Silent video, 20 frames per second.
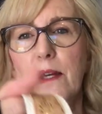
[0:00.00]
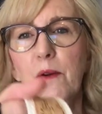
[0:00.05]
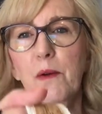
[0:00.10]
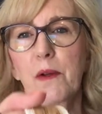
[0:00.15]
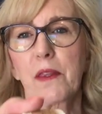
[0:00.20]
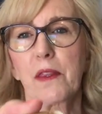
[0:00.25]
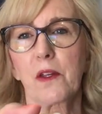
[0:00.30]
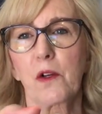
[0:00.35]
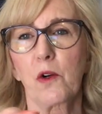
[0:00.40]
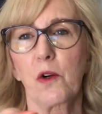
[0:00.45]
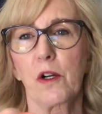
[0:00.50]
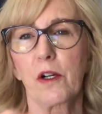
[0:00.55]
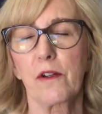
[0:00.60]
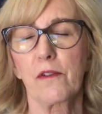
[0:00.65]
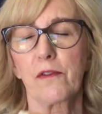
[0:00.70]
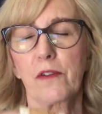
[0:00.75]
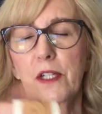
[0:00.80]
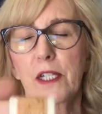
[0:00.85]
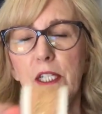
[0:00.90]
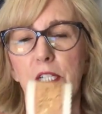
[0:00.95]
with cork
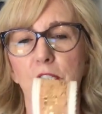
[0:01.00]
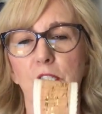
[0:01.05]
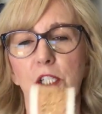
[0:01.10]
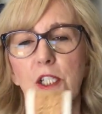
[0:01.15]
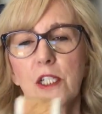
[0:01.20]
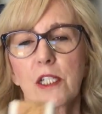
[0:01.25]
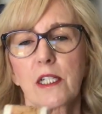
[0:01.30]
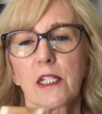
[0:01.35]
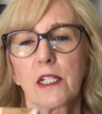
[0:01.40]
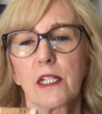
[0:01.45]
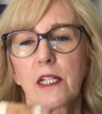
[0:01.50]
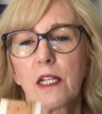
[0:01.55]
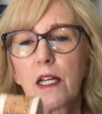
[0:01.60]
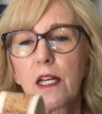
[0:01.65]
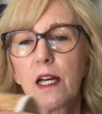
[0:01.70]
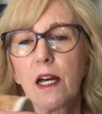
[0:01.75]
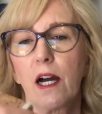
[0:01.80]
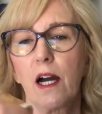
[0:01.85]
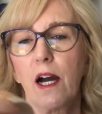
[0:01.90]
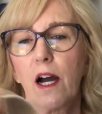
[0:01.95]
finished
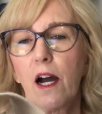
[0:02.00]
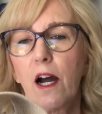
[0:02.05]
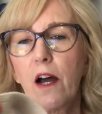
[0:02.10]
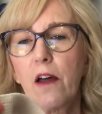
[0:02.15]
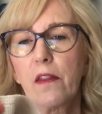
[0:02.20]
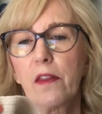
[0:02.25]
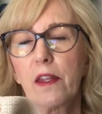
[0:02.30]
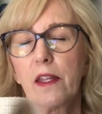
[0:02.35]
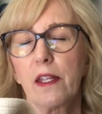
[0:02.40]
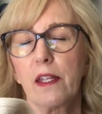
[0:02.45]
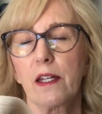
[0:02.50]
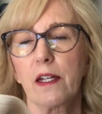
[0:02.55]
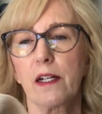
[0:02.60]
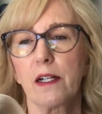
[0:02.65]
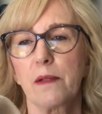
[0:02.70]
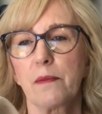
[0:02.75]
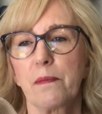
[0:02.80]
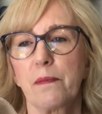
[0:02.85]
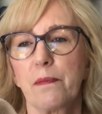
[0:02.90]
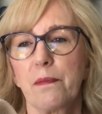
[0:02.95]
on the
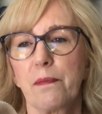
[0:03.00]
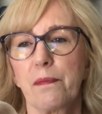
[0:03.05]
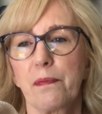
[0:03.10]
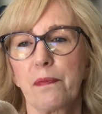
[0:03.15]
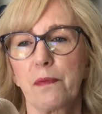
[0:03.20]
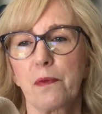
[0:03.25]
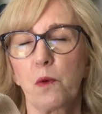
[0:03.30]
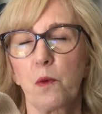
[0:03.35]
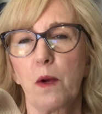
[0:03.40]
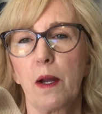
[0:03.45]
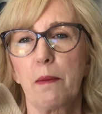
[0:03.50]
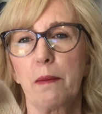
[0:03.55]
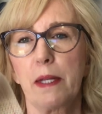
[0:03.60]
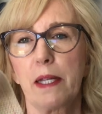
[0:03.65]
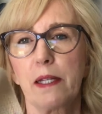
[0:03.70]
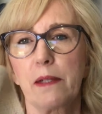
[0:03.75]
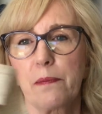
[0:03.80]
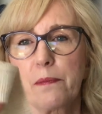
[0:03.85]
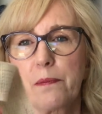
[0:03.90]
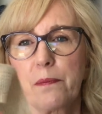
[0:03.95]

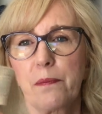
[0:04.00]
webbing,